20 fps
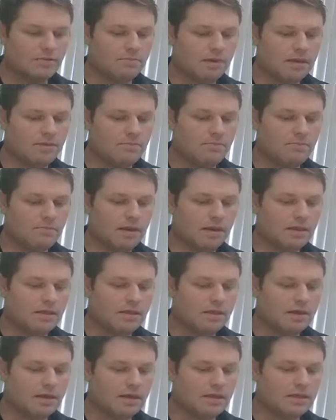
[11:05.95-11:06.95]
It
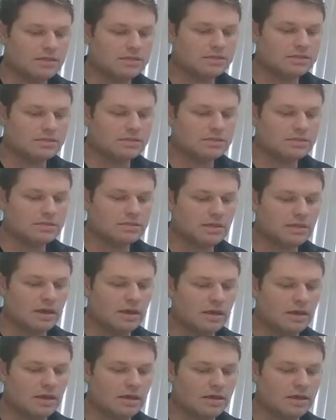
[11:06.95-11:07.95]
mandates
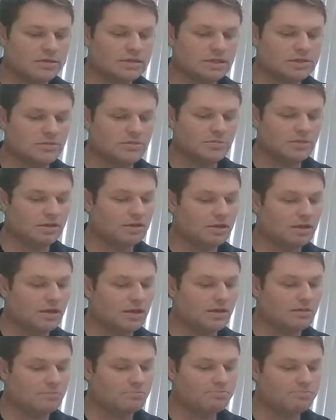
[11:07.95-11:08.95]
accessibility
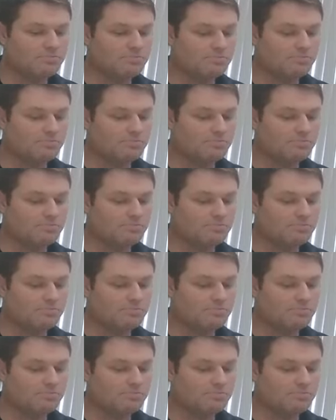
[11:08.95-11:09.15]
in